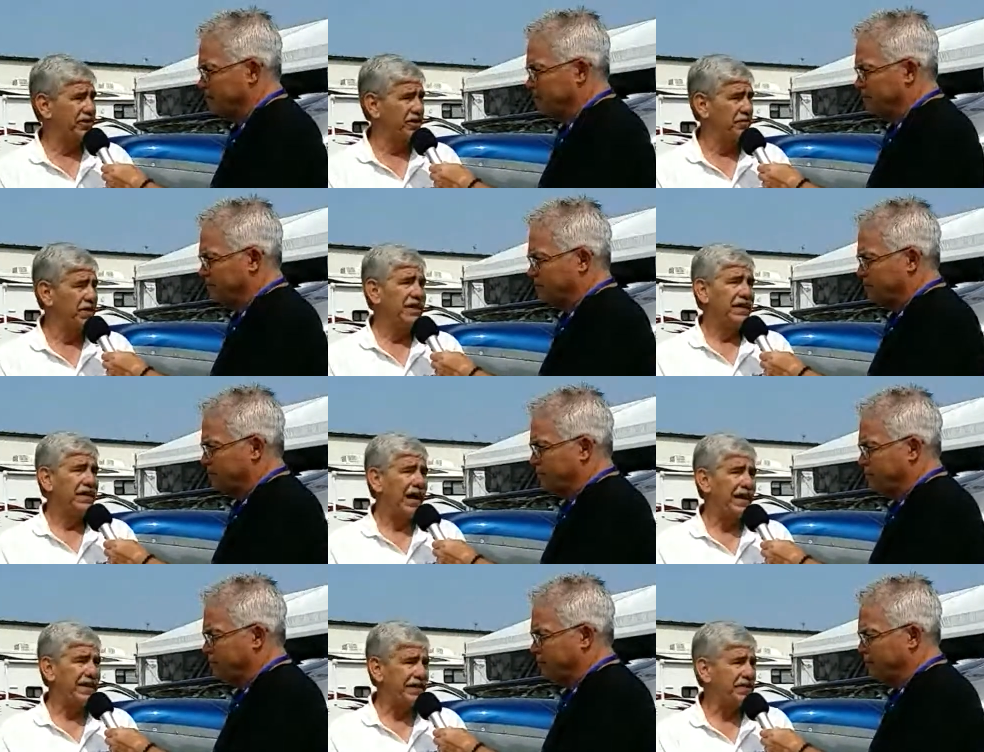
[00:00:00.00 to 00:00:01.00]
Speaker 1: some
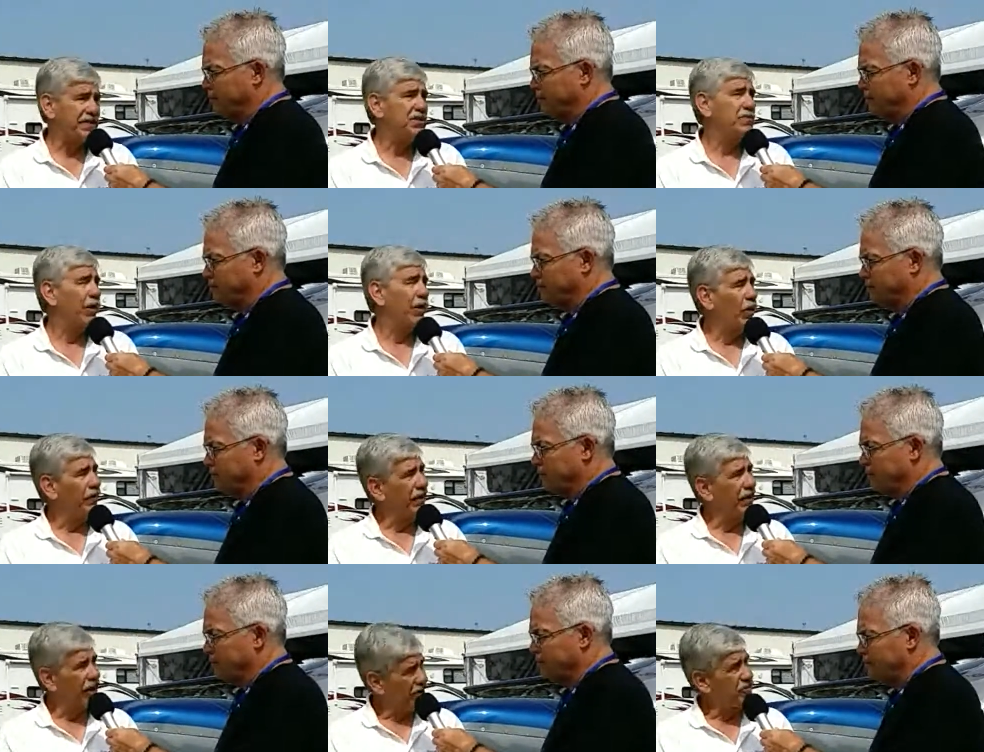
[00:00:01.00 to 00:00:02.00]
ideas about what
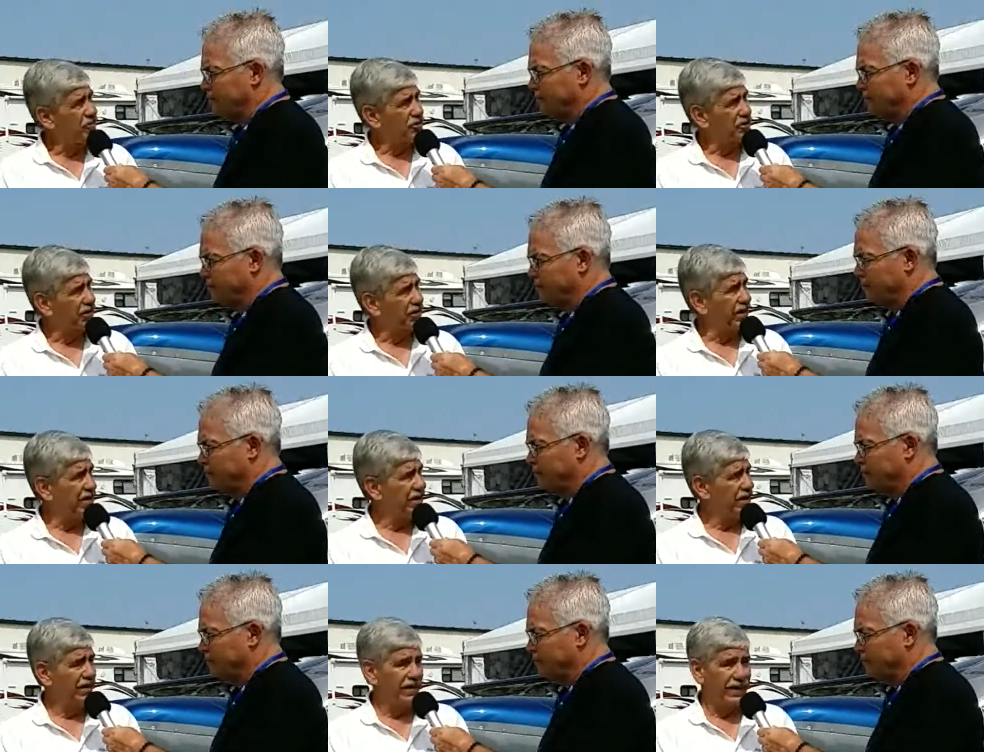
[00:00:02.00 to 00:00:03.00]
they're interested in,
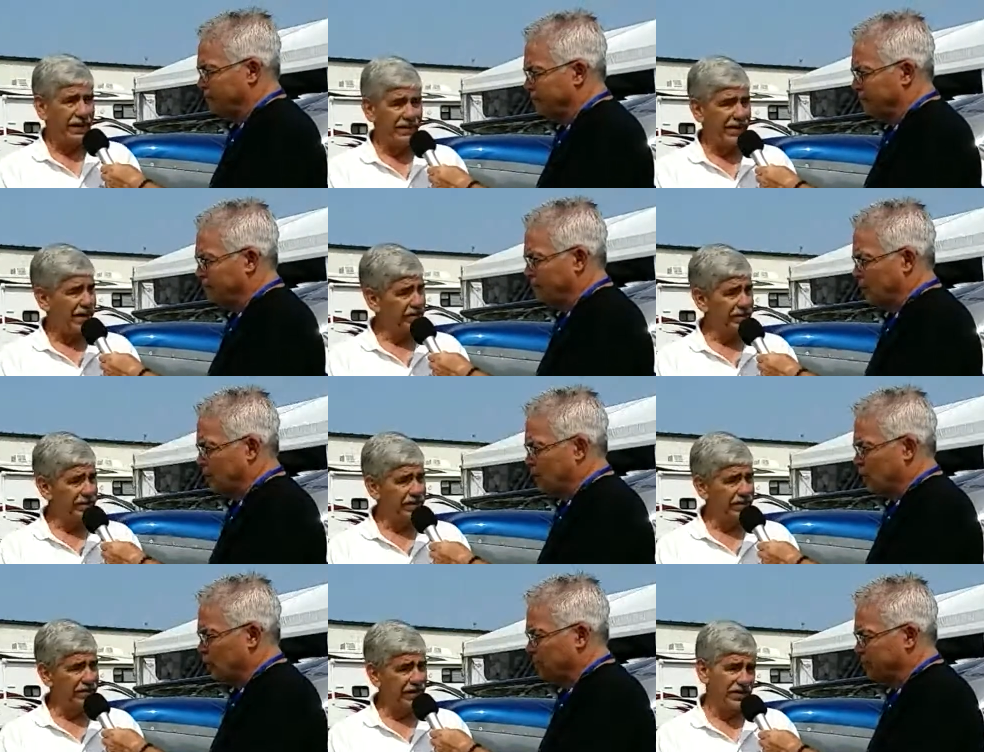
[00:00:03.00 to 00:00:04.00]
and that
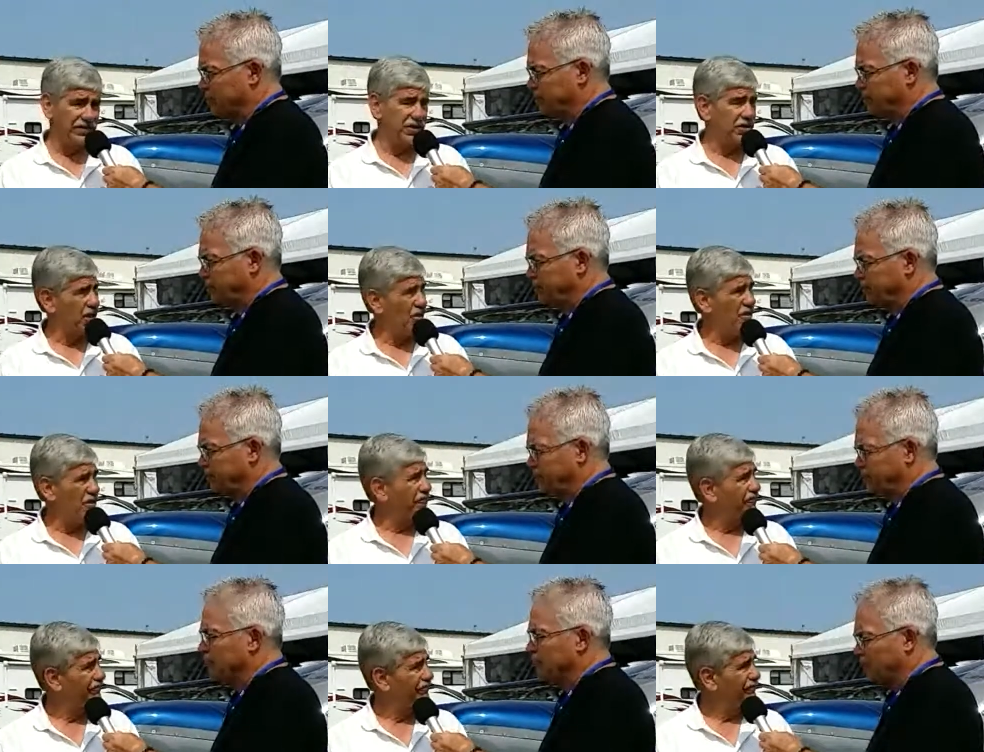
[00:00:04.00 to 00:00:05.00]
gets us going.
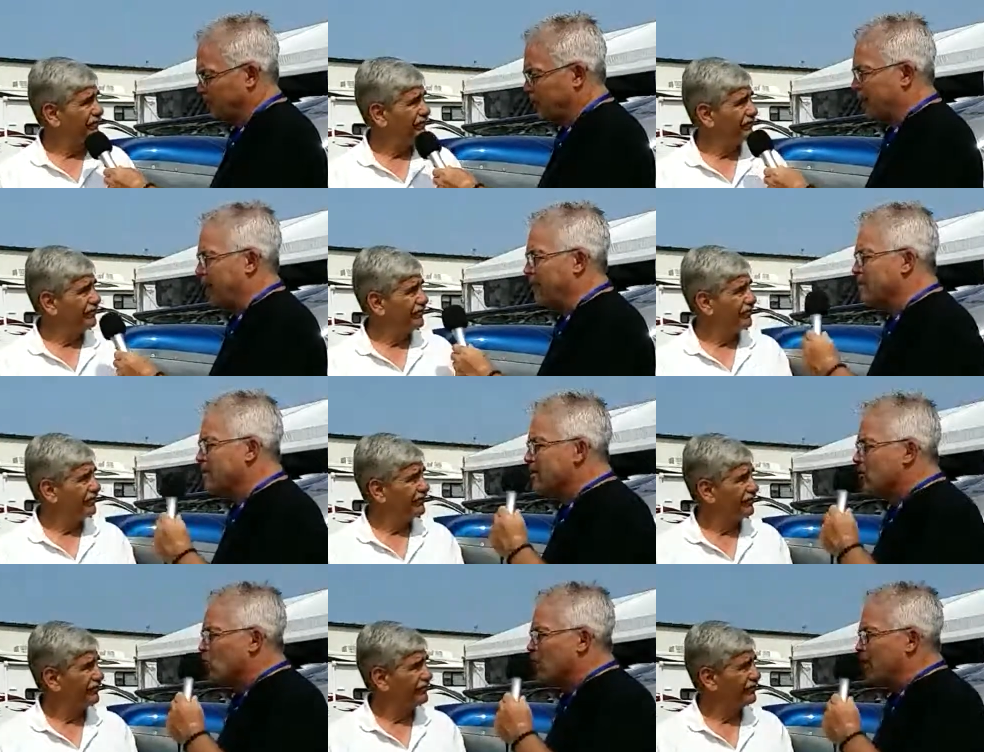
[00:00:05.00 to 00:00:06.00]

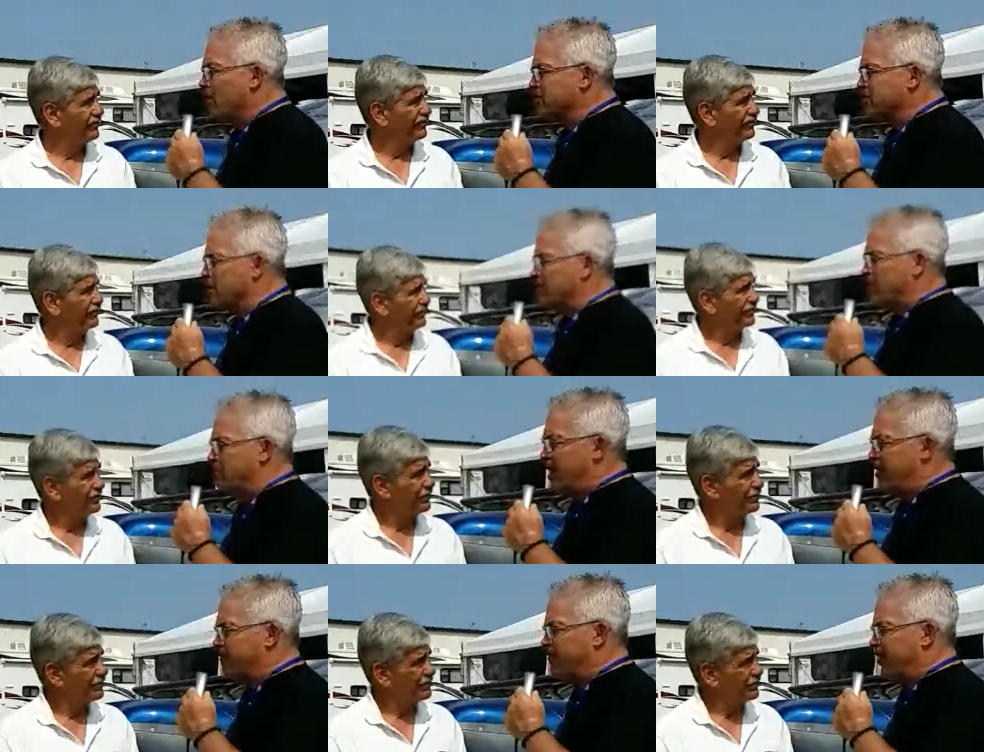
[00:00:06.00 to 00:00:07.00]
Speaker 2: What are some of the
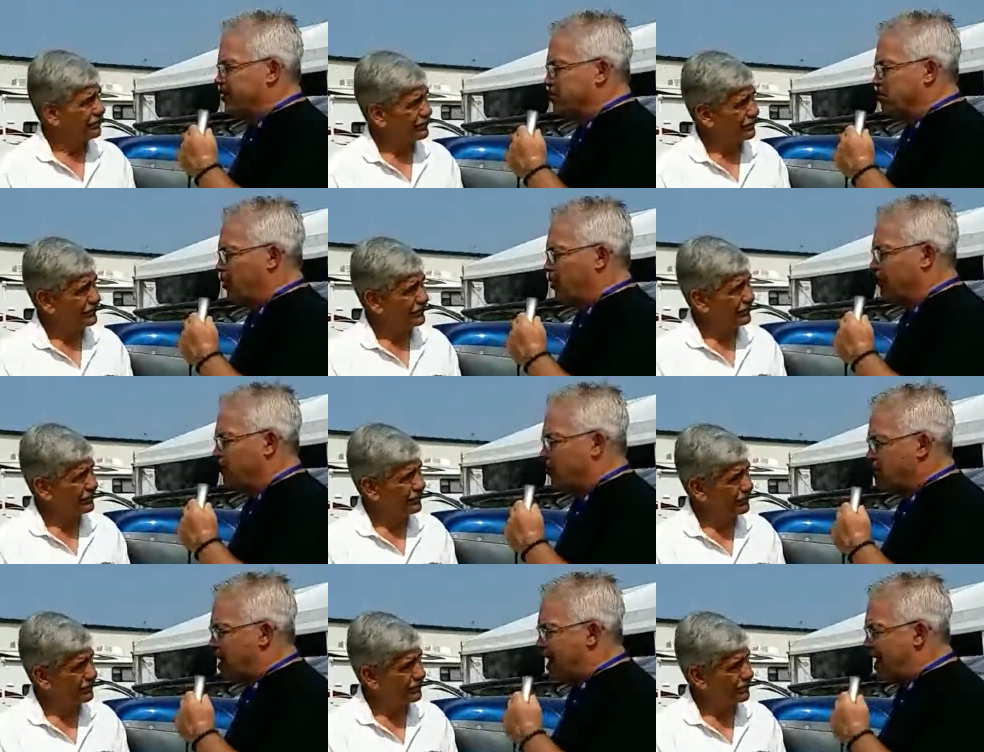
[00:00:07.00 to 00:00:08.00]
benefits both for
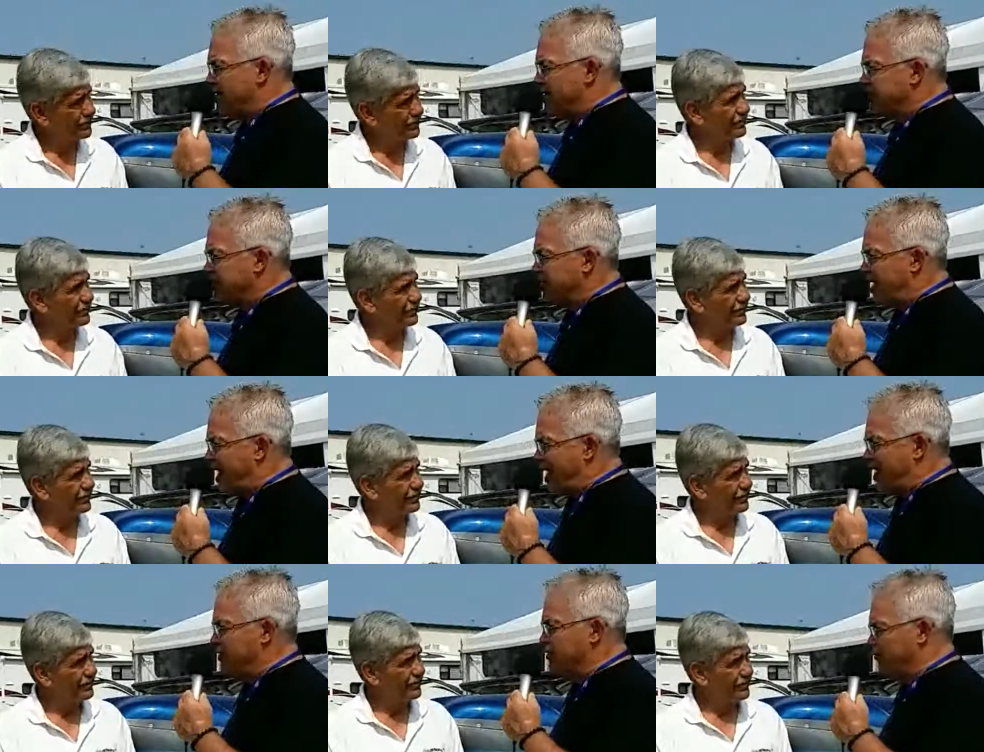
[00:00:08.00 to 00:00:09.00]
pilots
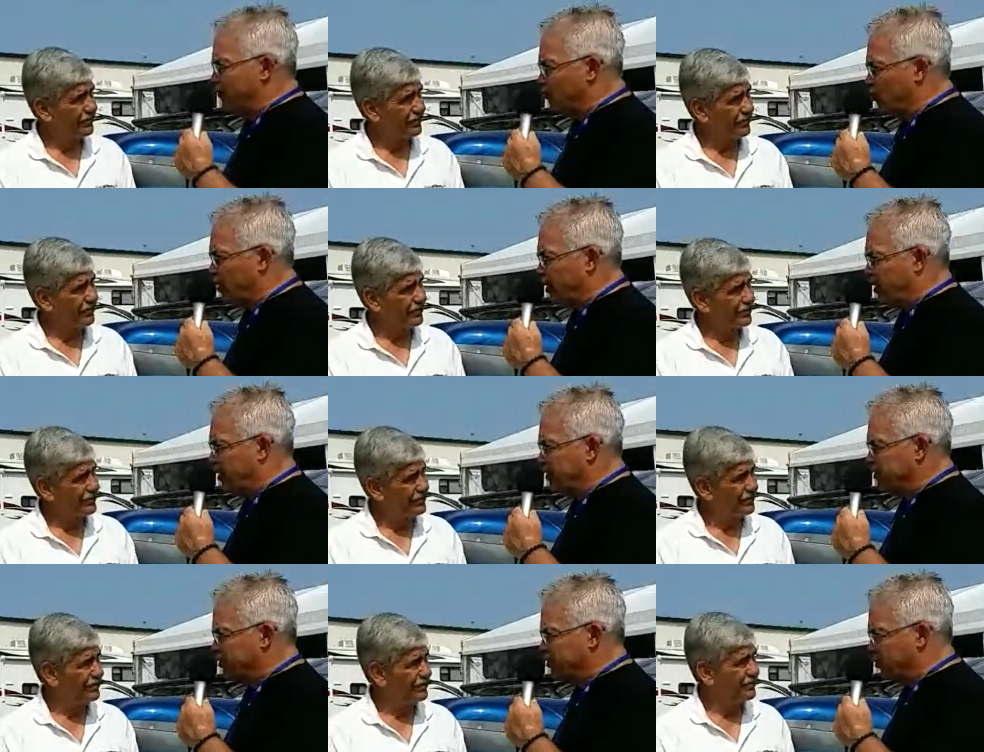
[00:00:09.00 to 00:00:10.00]
and for
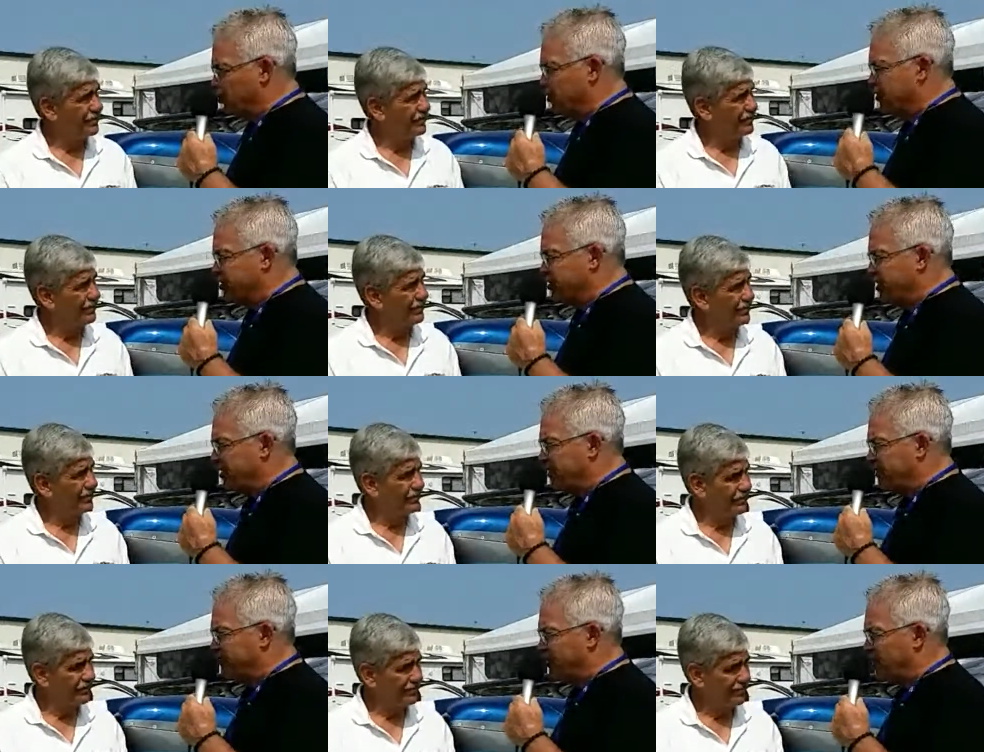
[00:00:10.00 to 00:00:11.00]
schools that get
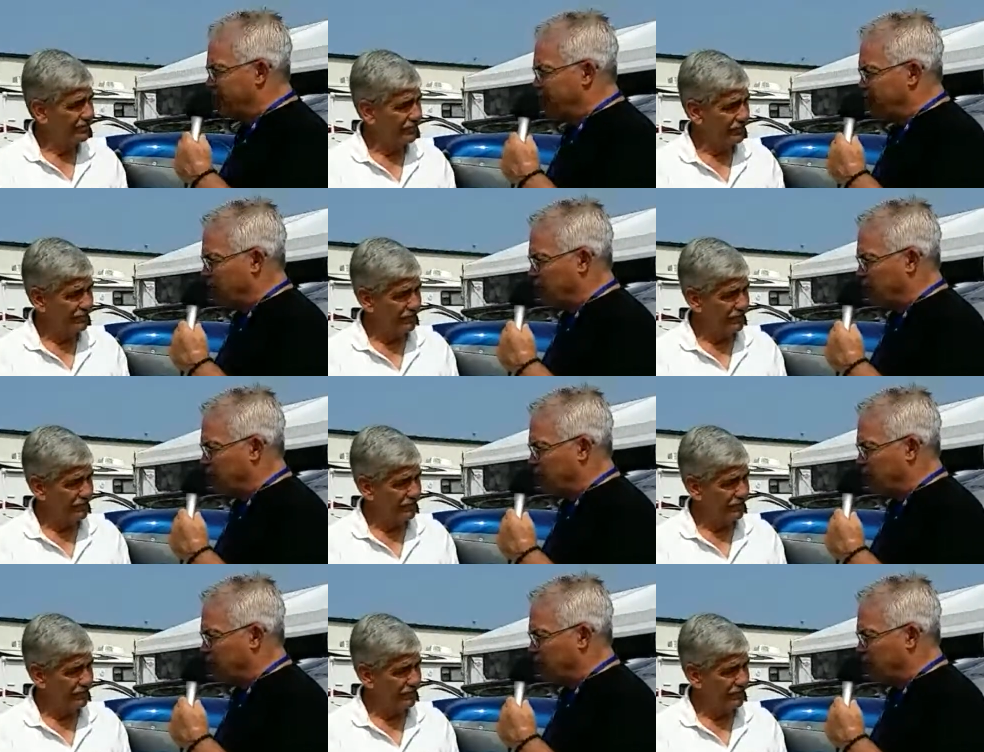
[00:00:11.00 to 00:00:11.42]
involved in the